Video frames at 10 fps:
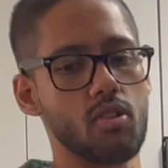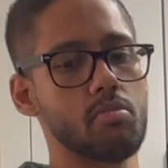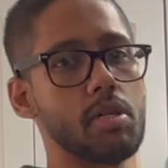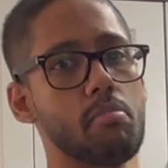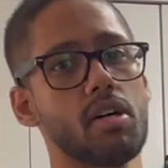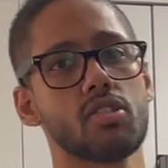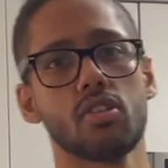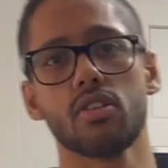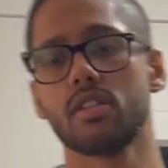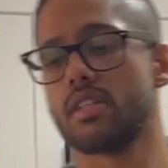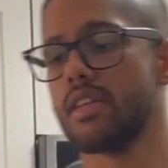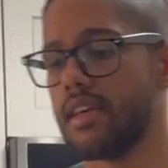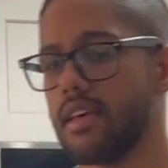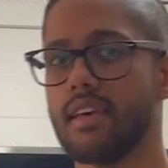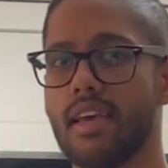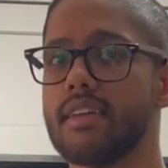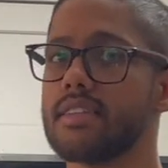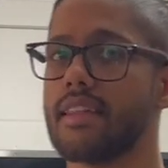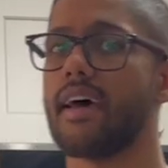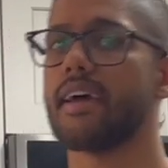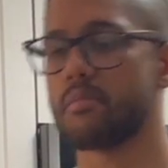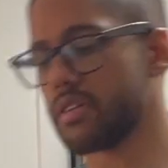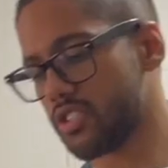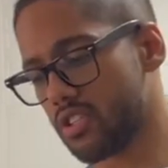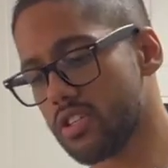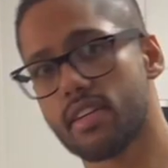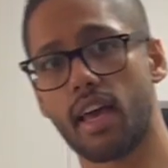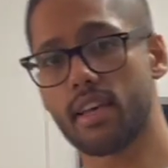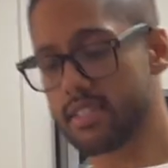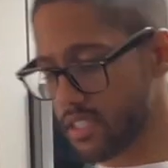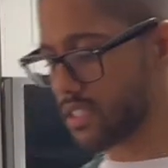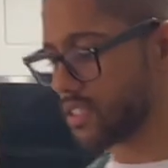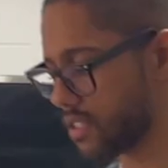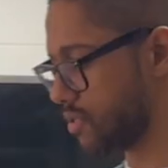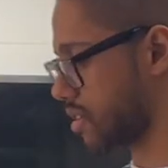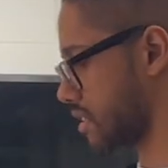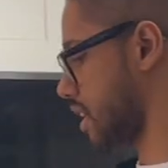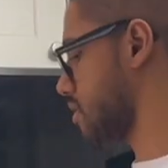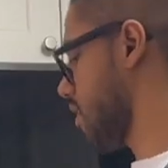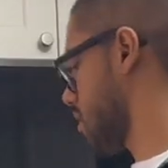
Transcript: bit of mustard into the egg mixture. Yes, you heard that right.